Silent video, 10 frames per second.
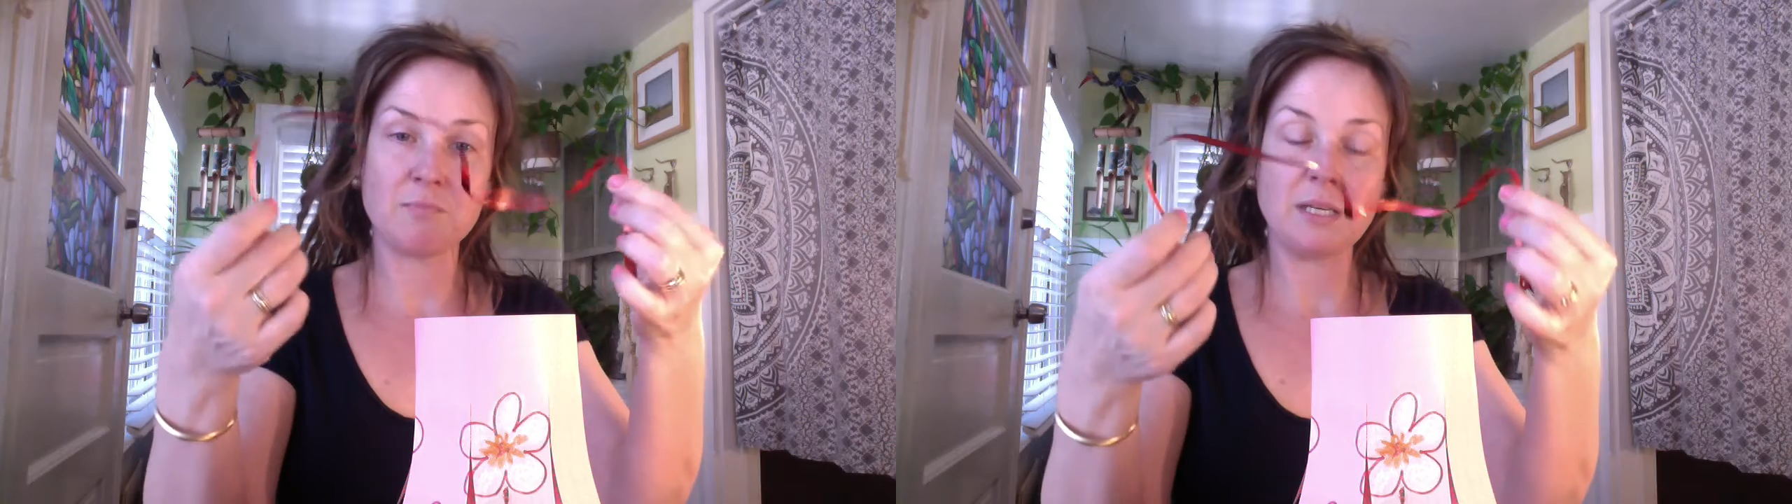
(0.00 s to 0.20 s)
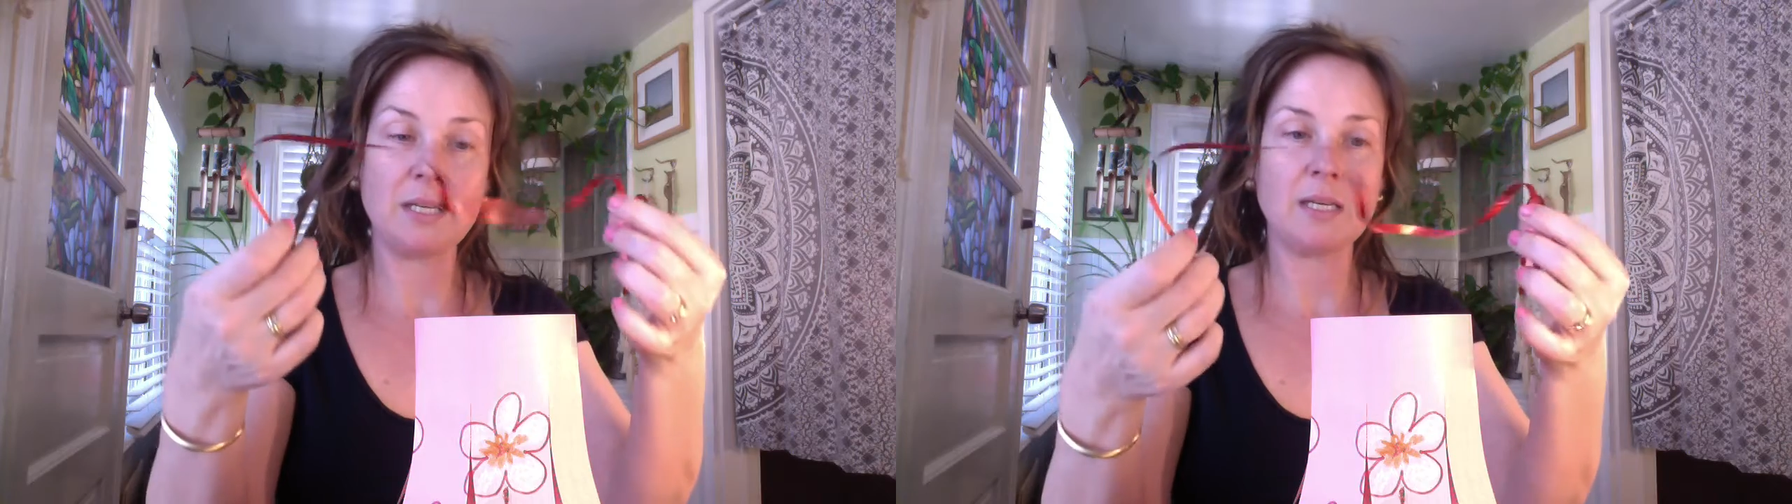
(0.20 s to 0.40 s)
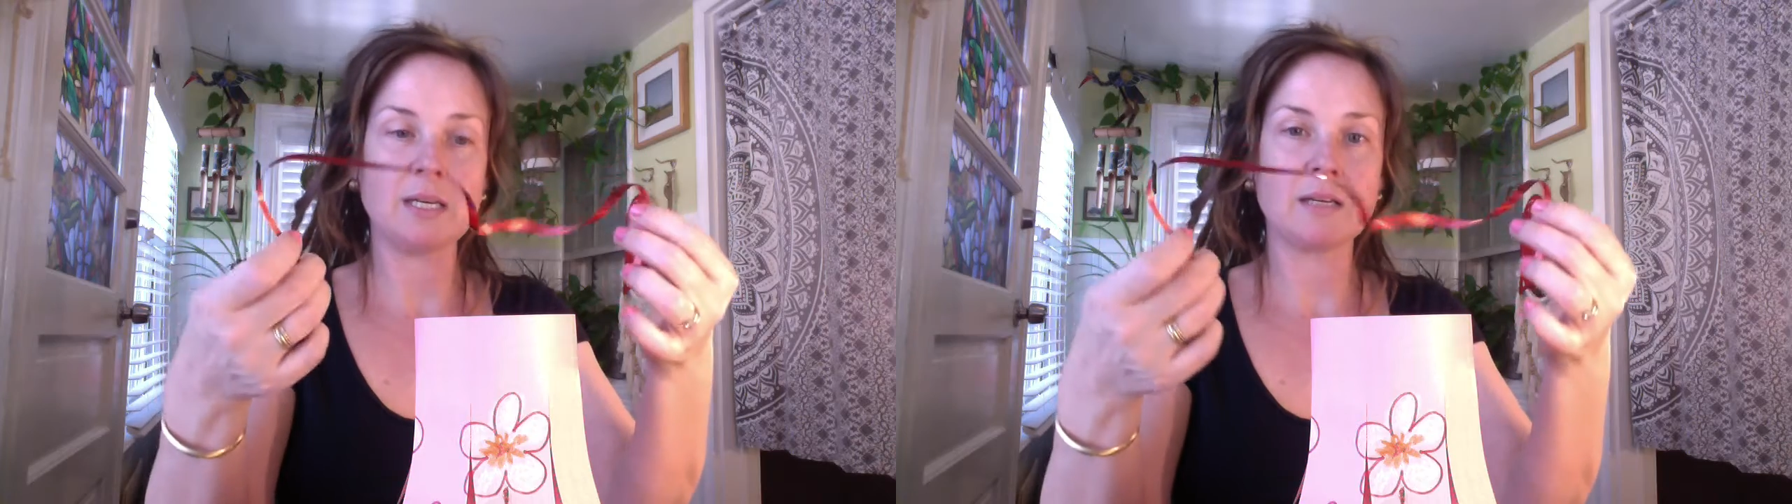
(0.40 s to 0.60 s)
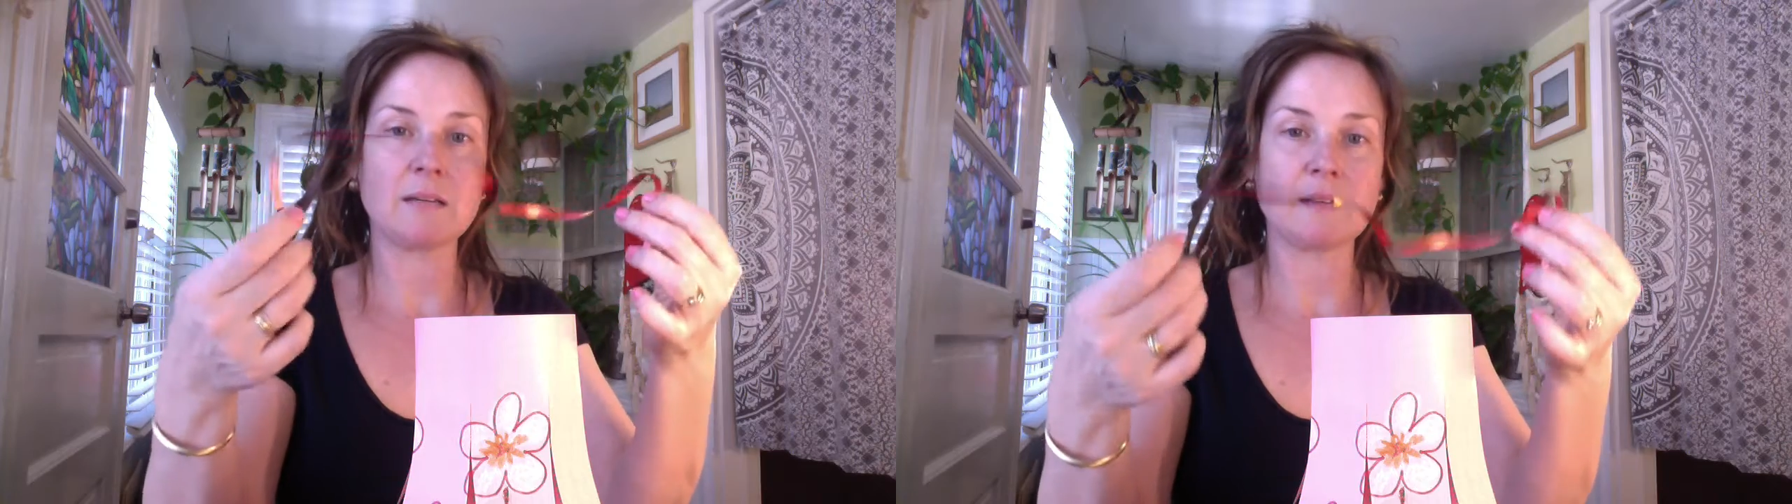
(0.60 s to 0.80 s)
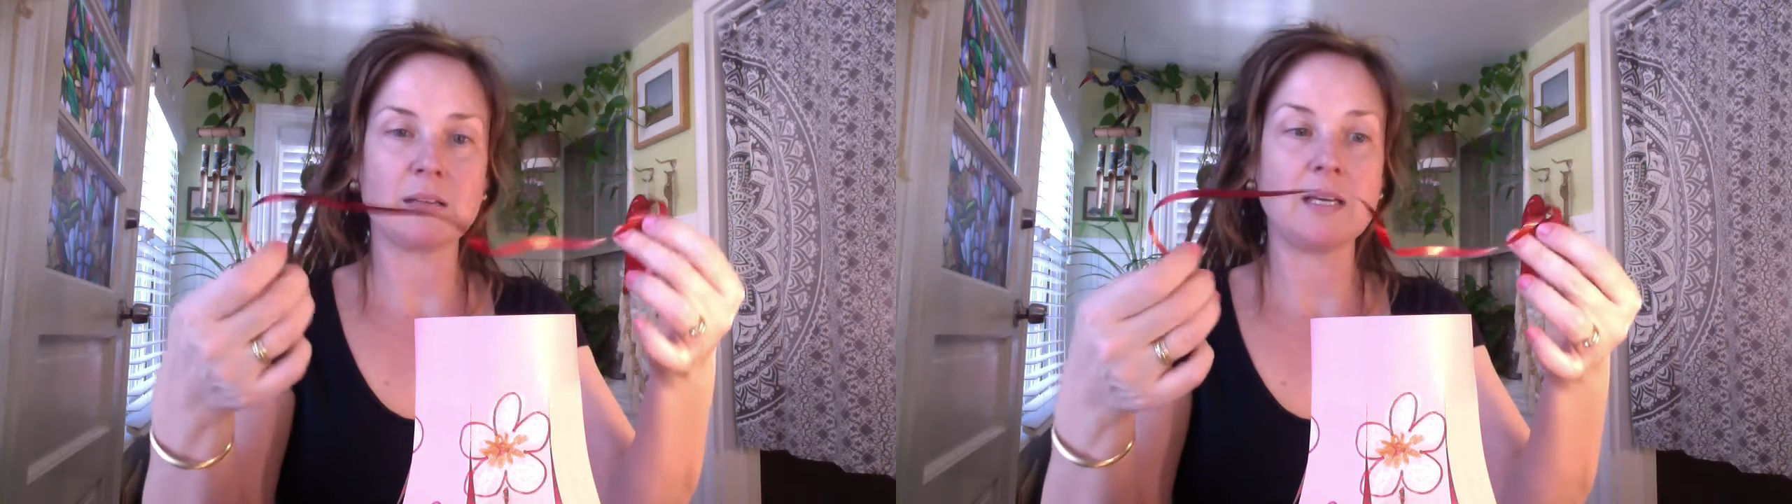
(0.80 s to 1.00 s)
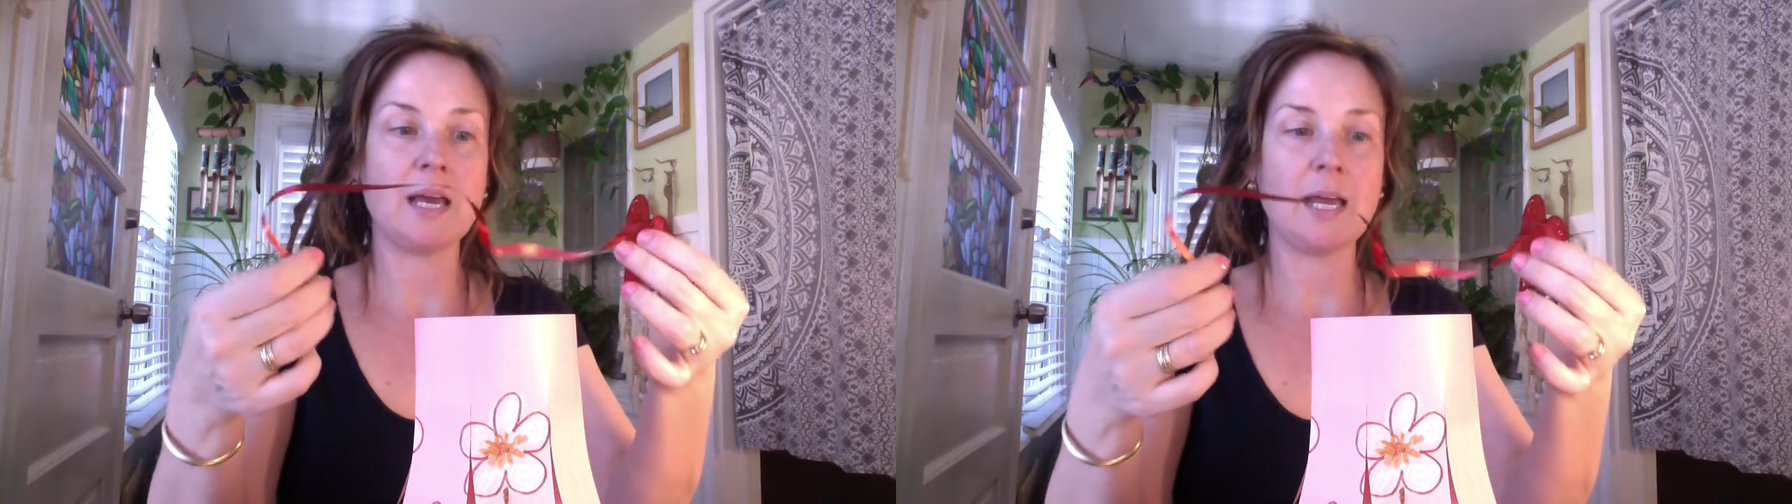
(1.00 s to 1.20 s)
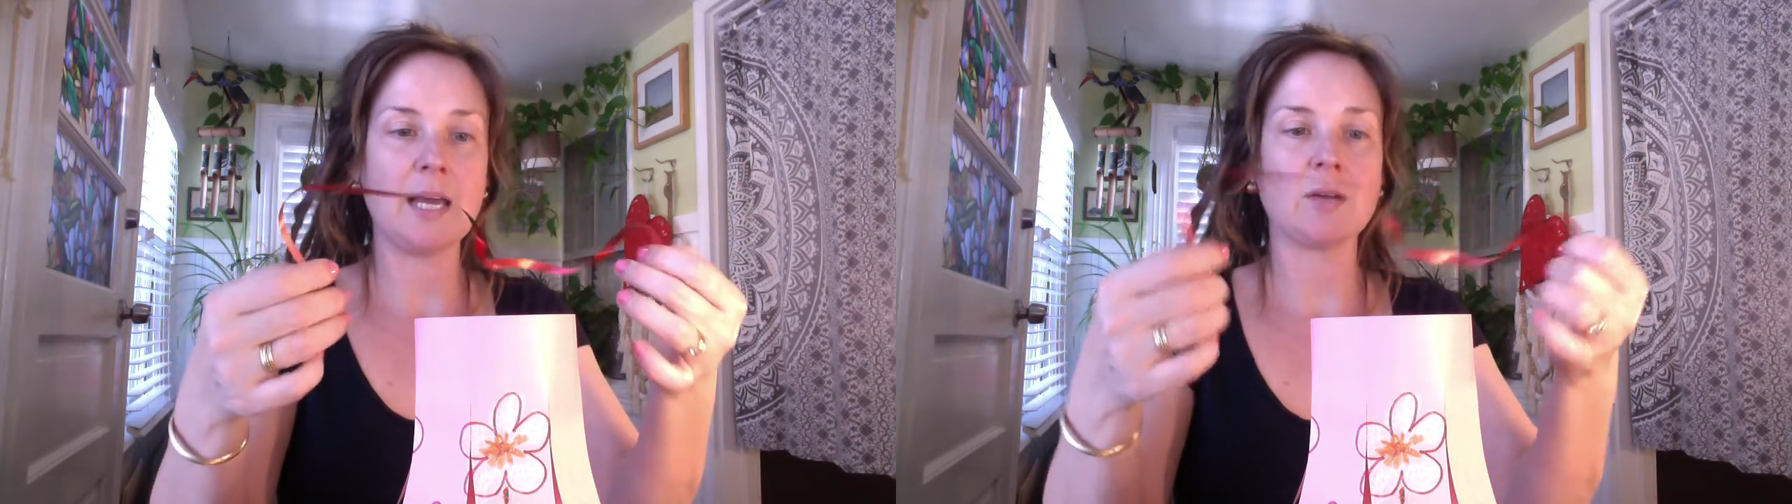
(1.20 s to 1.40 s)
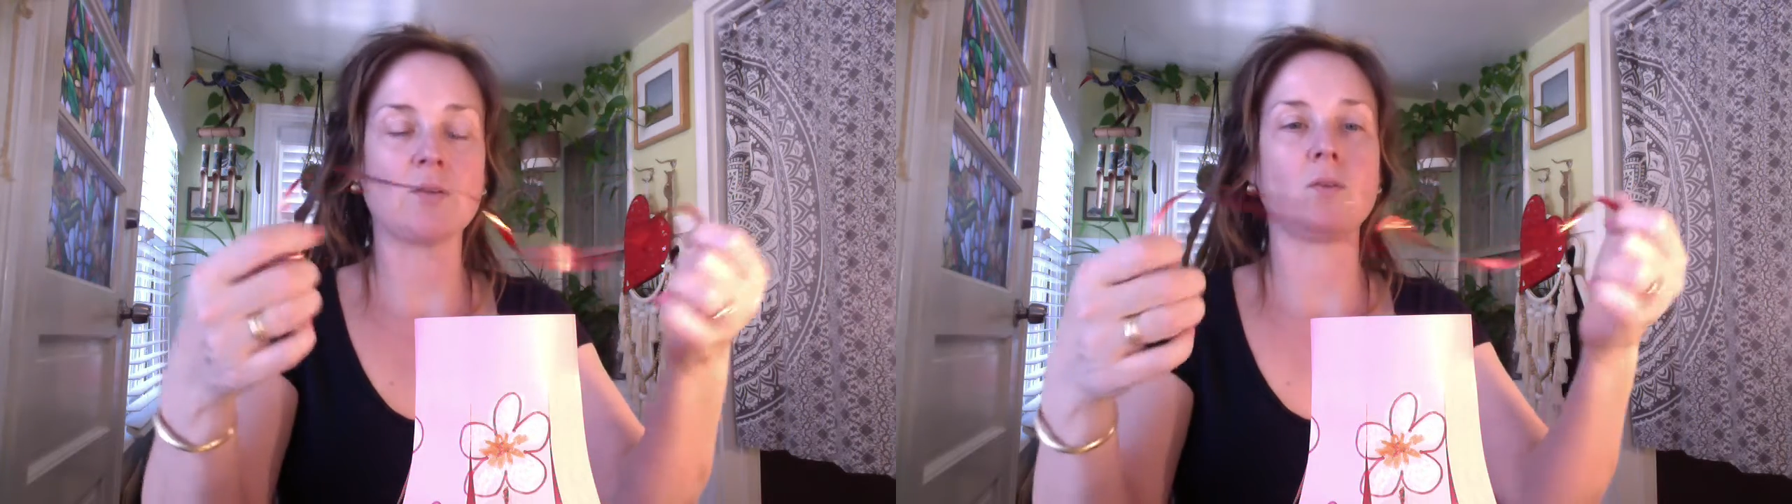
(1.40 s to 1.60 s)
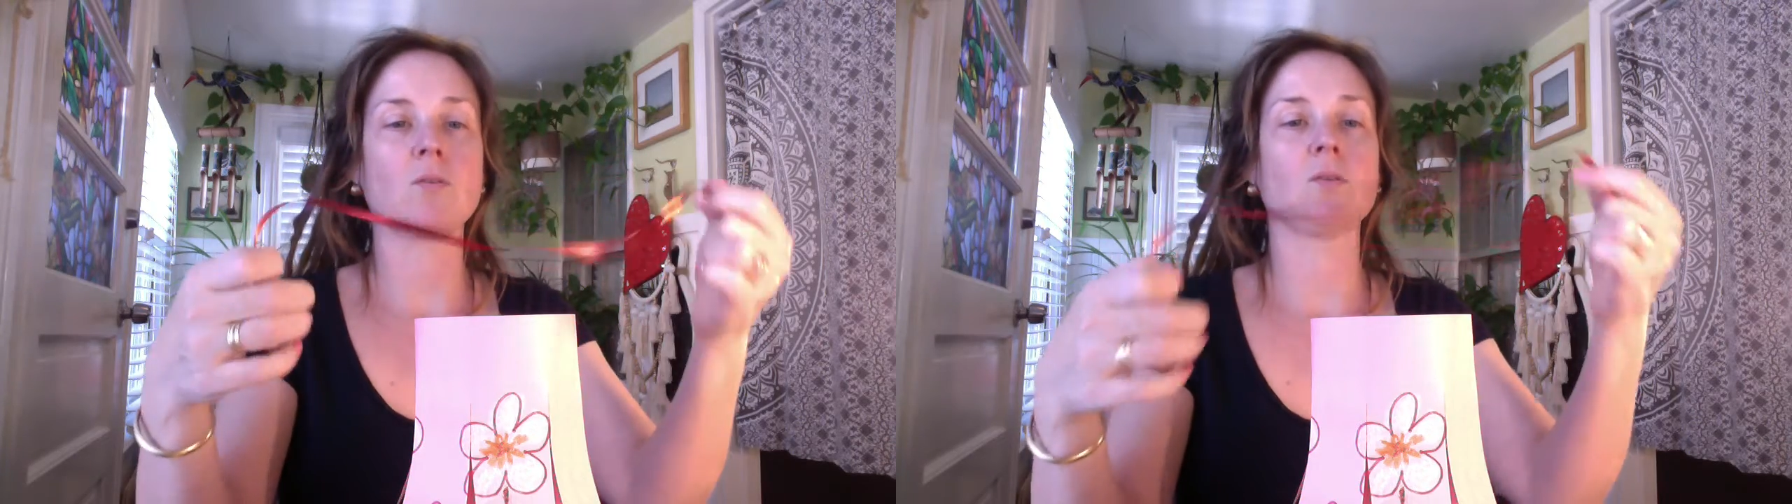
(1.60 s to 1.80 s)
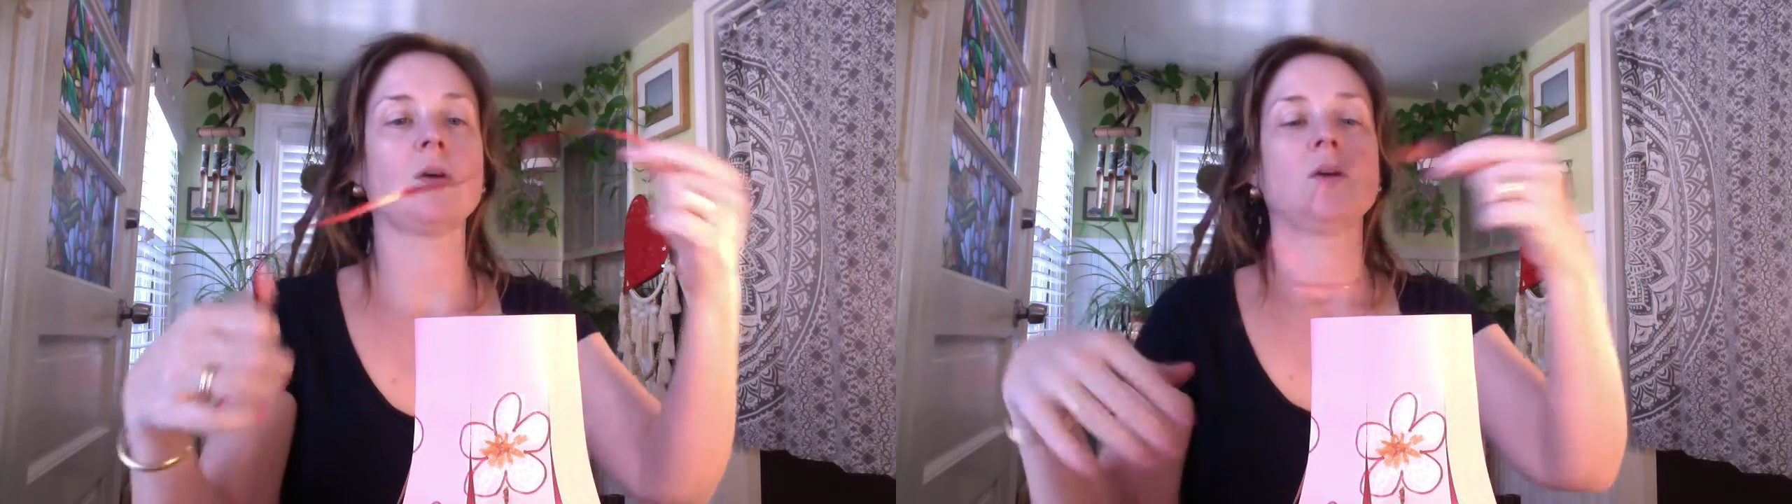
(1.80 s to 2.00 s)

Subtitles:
be the handle.